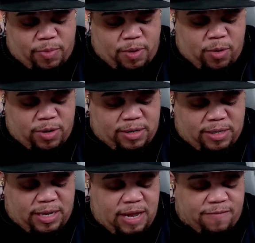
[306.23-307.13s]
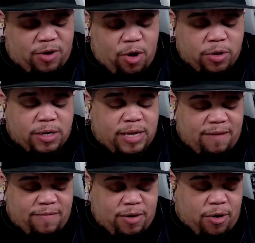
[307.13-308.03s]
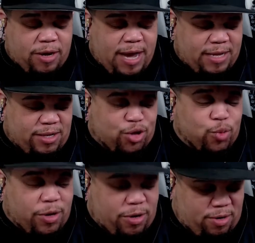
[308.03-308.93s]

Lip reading: on if you go to David Arquette's Twitter,